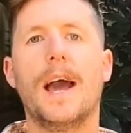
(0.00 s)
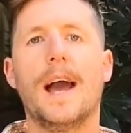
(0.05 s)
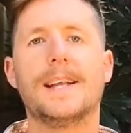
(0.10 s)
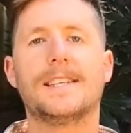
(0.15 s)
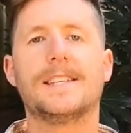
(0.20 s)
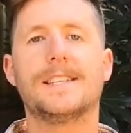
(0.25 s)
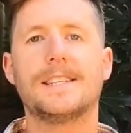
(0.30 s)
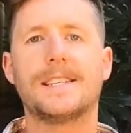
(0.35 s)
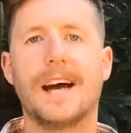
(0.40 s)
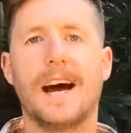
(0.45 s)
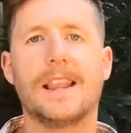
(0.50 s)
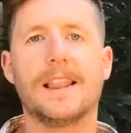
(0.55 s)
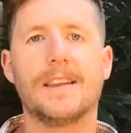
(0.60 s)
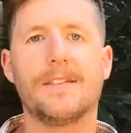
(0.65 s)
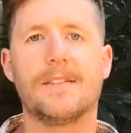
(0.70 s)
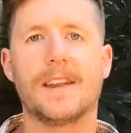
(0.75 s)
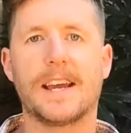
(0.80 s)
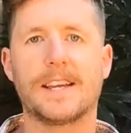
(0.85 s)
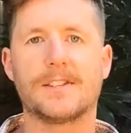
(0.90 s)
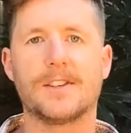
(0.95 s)
and to start
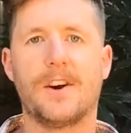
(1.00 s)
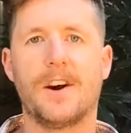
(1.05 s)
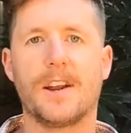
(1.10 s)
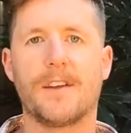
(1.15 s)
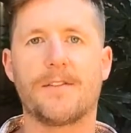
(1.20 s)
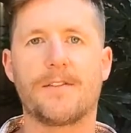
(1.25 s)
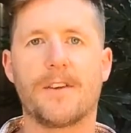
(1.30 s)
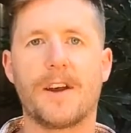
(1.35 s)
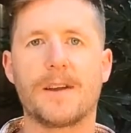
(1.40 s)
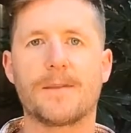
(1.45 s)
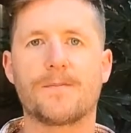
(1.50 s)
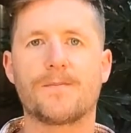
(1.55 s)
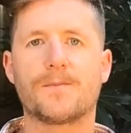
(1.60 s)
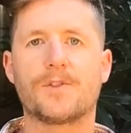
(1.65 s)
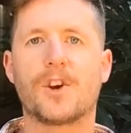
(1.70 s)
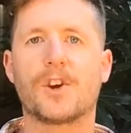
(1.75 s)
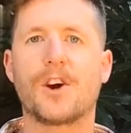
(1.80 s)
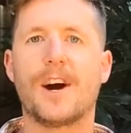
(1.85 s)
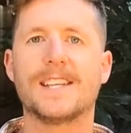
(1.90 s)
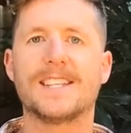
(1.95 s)
living anxiety free.
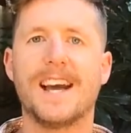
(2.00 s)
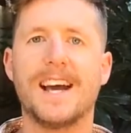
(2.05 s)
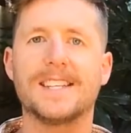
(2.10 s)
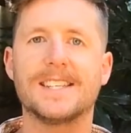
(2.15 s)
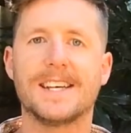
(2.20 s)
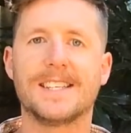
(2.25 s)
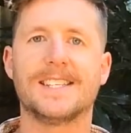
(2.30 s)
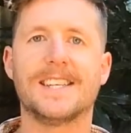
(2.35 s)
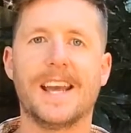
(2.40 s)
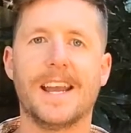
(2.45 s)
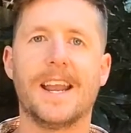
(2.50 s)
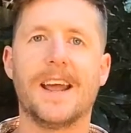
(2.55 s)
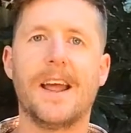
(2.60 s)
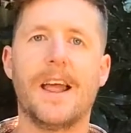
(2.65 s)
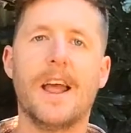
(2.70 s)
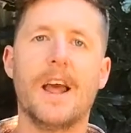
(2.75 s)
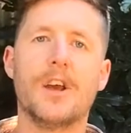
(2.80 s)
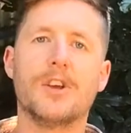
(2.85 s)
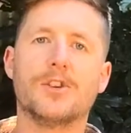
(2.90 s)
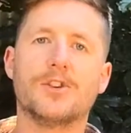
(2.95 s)
So guys, as I said,
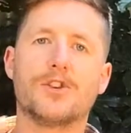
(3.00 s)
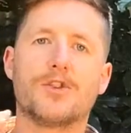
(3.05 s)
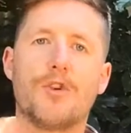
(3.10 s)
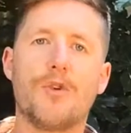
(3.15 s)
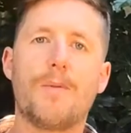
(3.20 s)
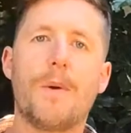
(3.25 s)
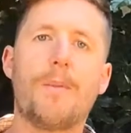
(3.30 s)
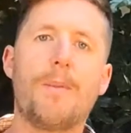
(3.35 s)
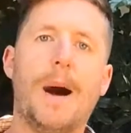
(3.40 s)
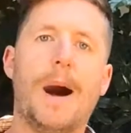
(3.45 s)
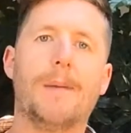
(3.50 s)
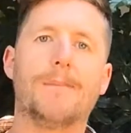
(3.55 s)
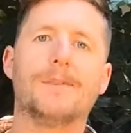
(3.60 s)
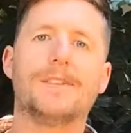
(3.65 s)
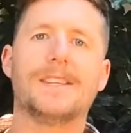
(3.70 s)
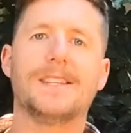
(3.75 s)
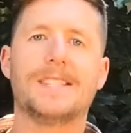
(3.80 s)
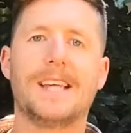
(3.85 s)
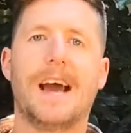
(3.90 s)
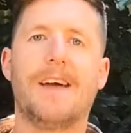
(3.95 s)
super
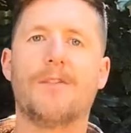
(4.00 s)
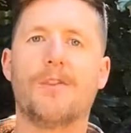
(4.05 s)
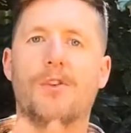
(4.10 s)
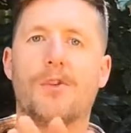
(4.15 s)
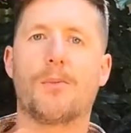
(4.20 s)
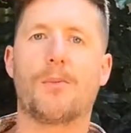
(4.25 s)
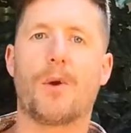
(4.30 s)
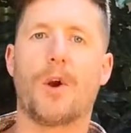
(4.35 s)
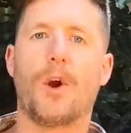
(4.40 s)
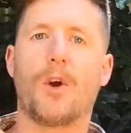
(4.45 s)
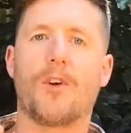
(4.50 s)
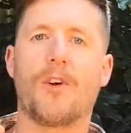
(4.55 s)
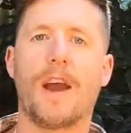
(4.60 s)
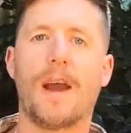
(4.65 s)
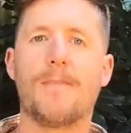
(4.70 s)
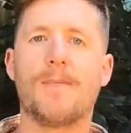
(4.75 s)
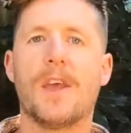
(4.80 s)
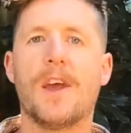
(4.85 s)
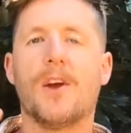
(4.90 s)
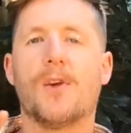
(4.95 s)
pumped to have you in the
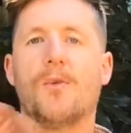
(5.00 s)
program.